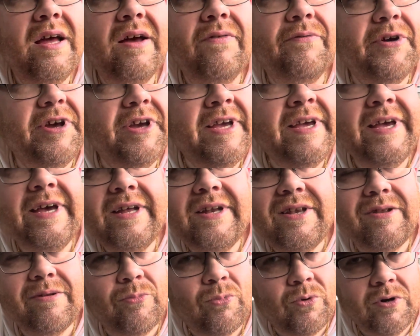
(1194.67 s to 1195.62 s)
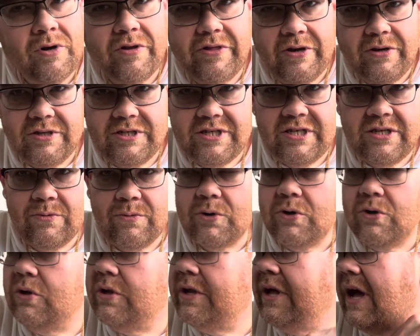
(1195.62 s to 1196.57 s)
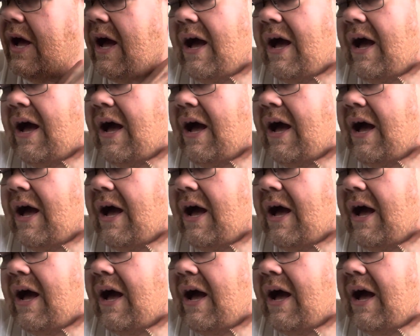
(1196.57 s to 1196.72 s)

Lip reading: we can get some more of those in the world.